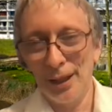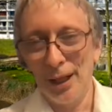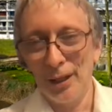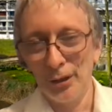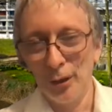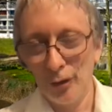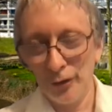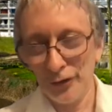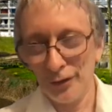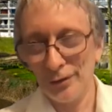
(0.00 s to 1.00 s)
are
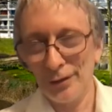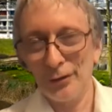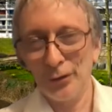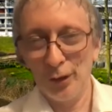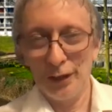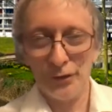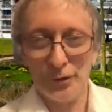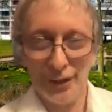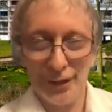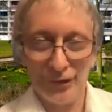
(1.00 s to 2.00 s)
not knowledge
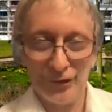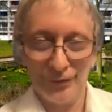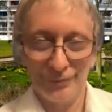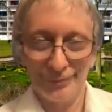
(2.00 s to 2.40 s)
creation.